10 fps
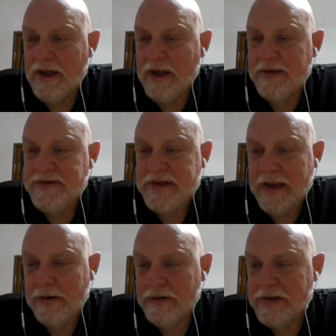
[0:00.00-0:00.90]
"If
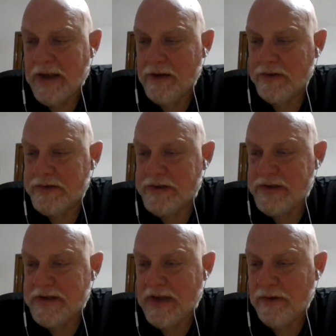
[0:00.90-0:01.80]
sailor tales to
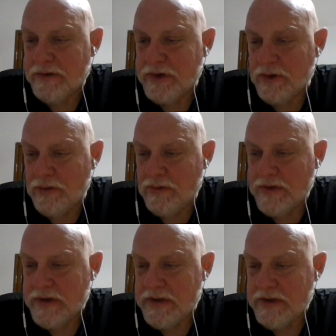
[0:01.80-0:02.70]
sailor
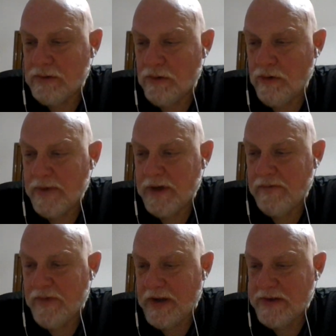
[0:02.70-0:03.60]
tunes, storm and
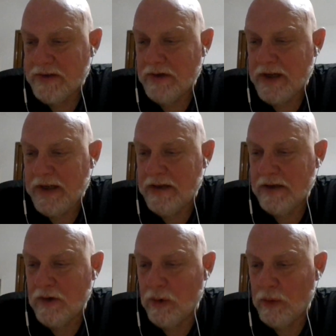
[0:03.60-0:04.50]
adventure, heat and
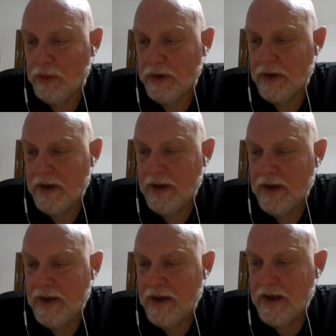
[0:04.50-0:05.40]
cold,
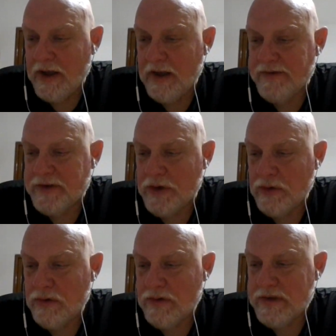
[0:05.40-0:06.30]
if
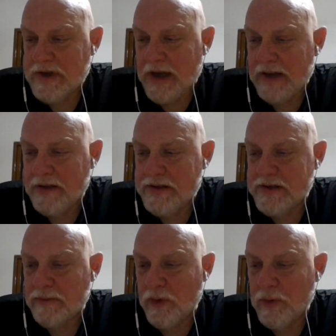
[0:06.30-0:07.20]
schooners, islands,
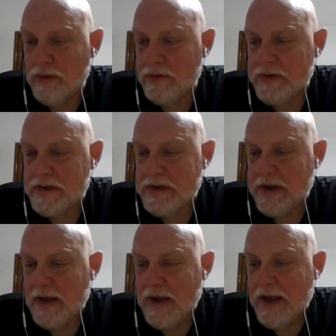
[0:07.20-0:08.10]
and maroons,
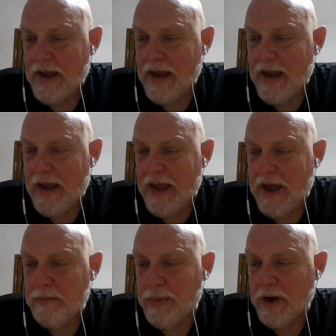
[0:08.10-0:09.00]

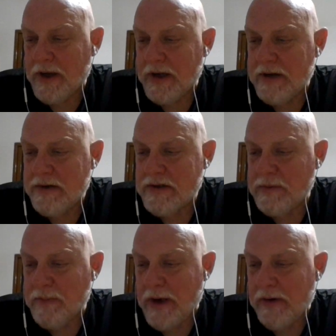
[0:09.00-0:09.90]
and buccaneers
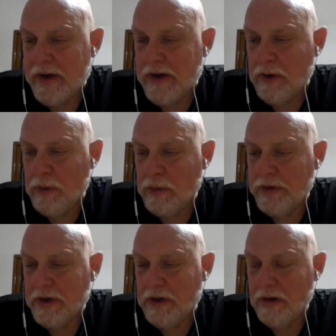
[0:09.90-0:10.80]
and buried gold,
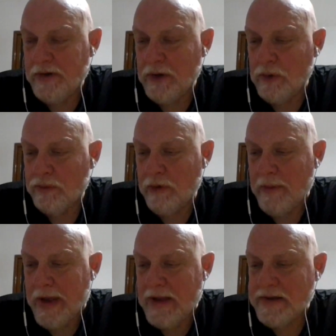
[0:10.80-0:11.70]
and all the old
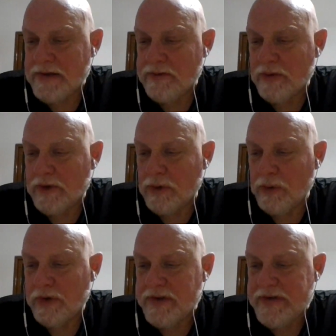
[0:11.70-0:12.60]
romance
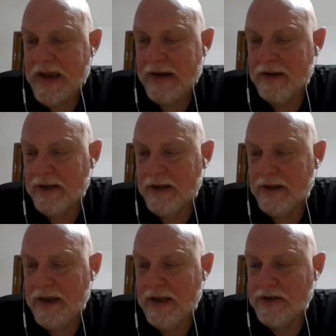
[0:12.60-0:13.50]
retold exactly in
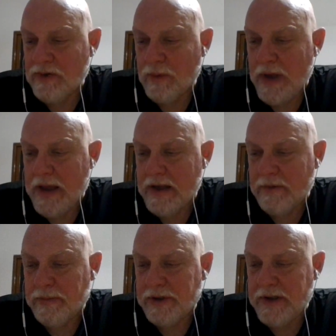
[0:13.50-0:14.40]
the ancient way, can
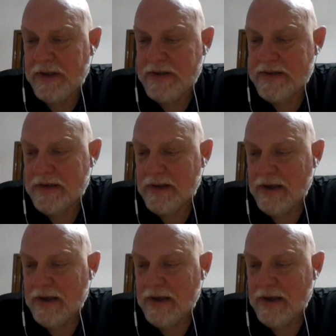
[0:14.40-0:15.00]
please